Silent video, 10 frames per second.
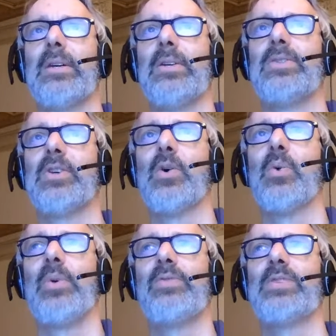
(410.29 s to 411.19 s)
So
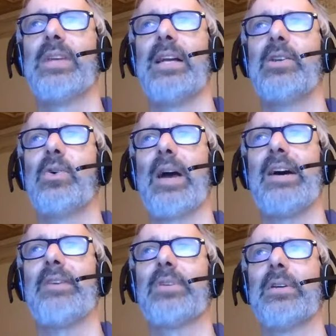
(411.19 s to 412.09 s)
we've just
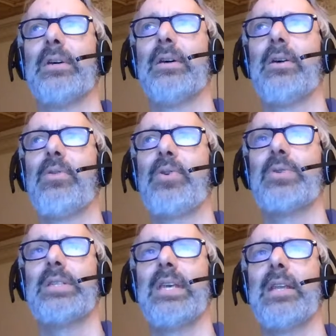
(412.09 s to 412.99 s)
ungraphed
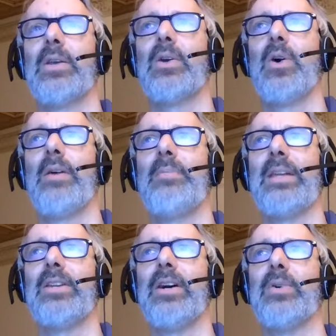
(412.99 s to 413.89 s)
13
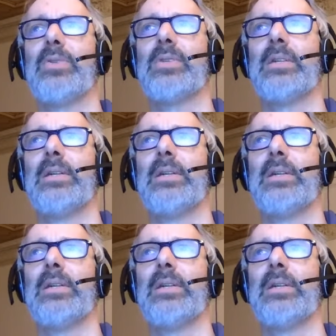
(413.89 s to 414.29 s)
comment nodes.